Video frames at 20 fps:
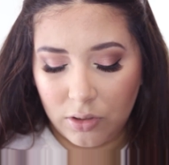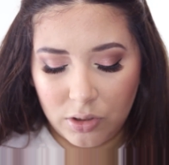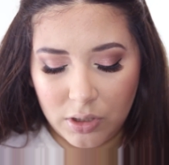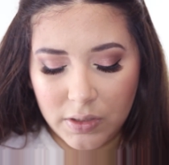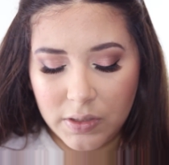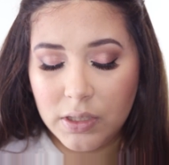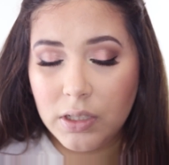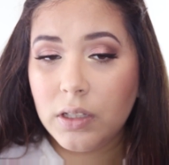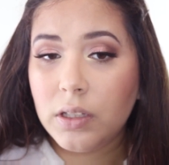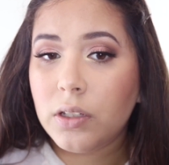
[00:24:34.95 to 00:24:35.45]

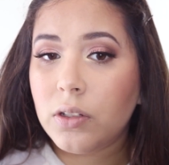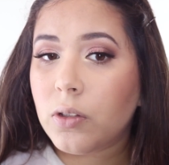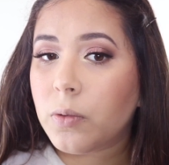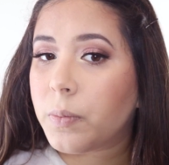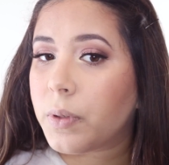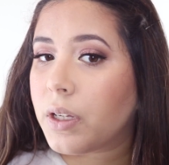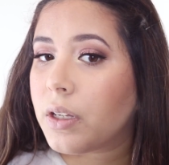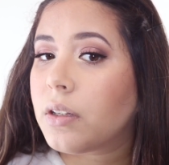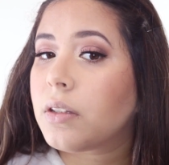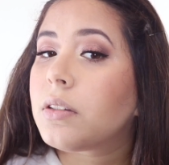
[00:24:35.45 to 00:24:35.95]
Just a little
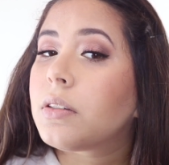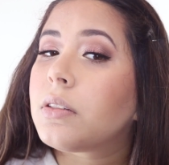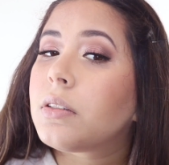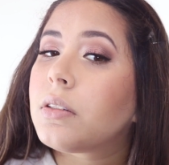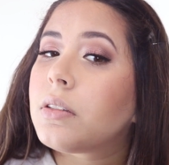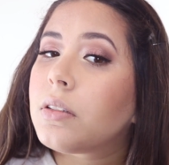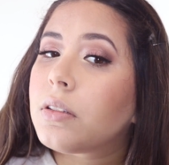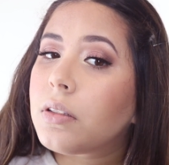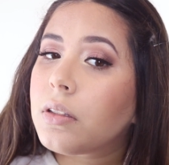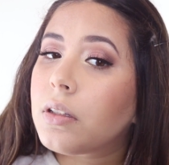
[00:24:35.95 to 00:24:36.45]
bit
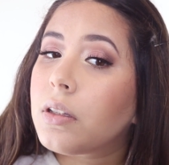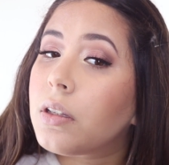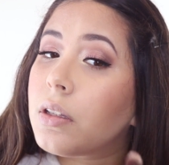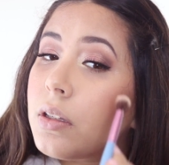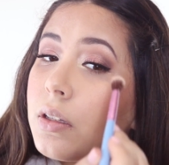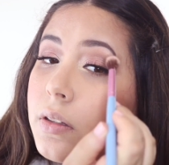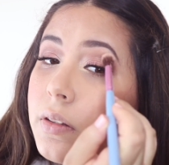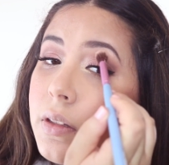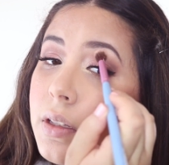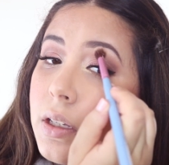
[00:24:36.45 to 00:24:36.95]

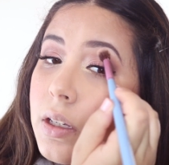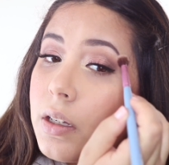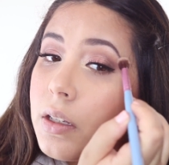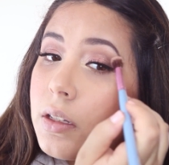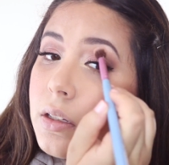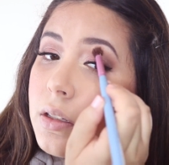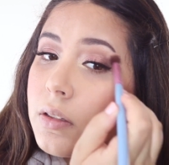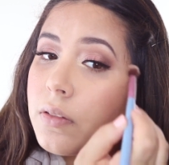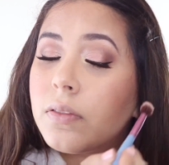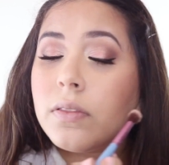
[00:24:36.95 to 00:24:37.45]
to
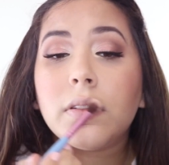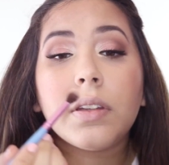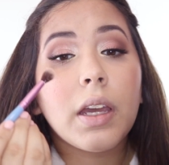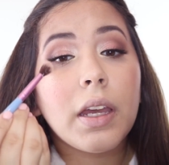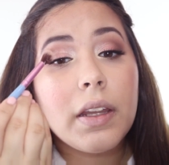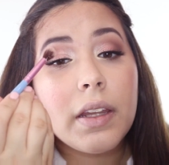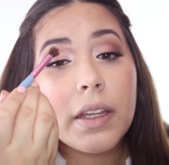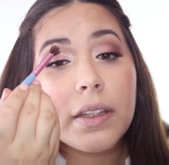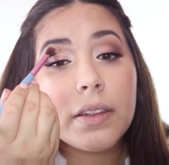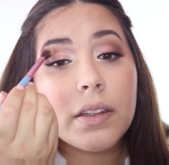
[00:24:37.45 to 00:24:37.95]
kind of,
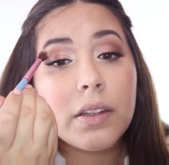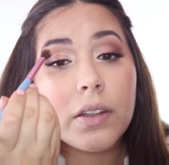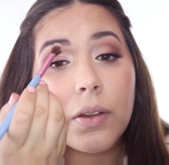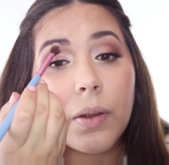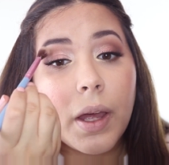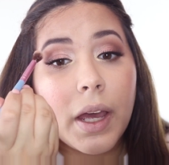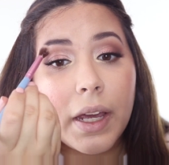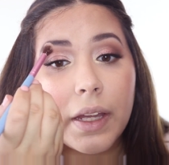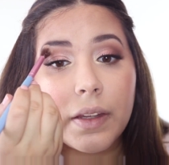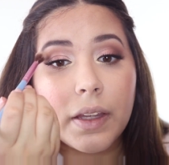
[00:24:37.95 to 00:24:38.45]
I like the little
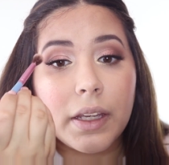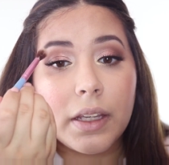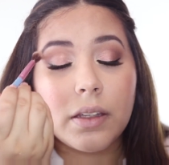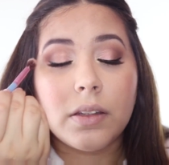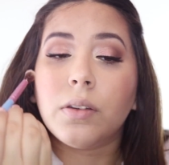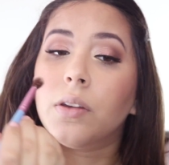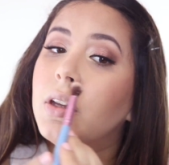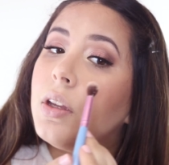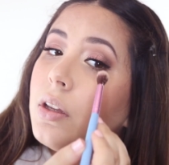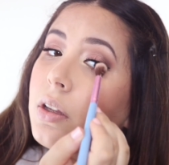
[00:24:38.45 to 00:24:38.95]
highlight
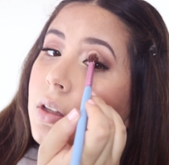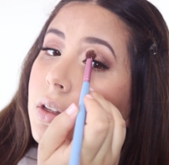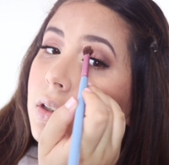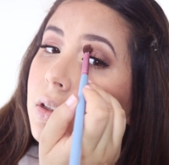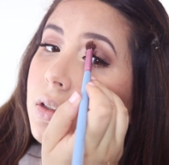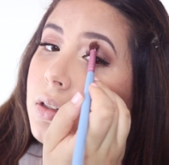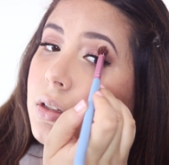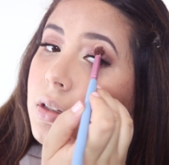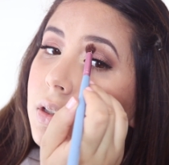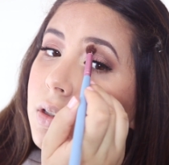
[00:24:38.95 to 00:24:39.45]

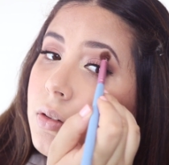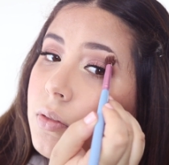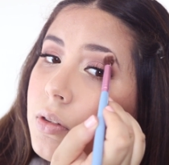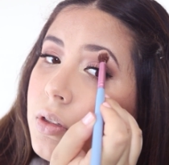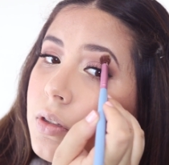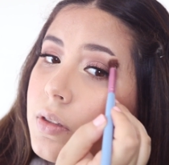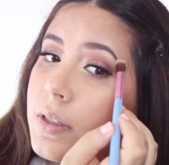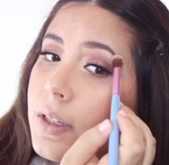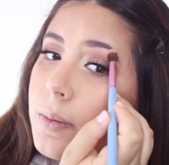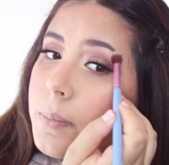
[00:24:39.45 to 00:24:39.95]
when
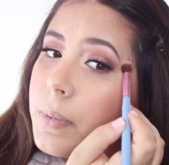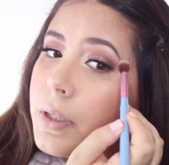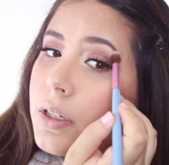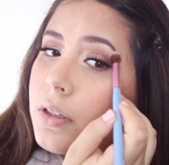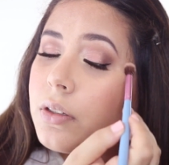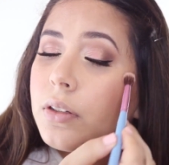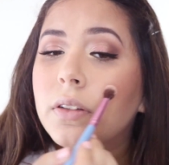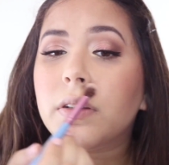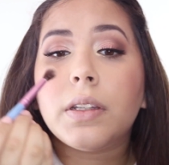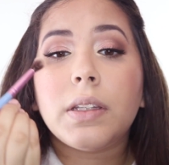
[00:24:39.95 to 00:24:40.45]
you take
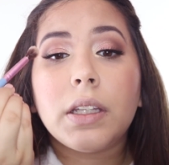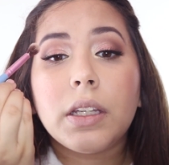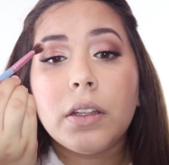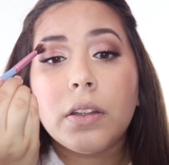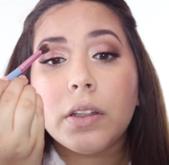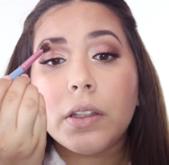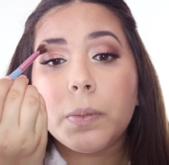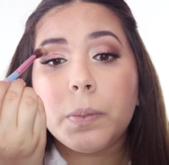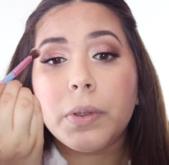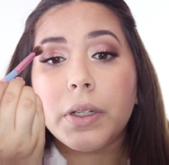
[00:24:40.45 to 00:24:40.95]
pictures. I think it
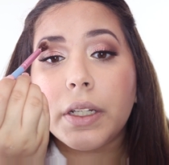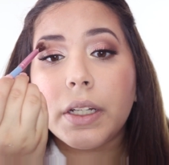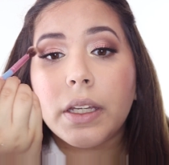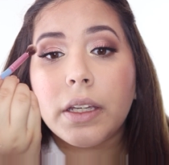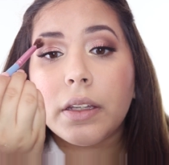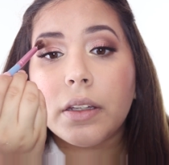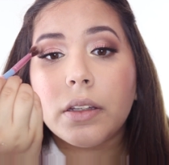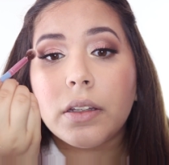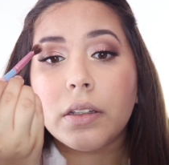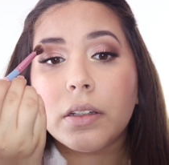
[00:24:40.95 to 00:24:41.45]
looks pretty.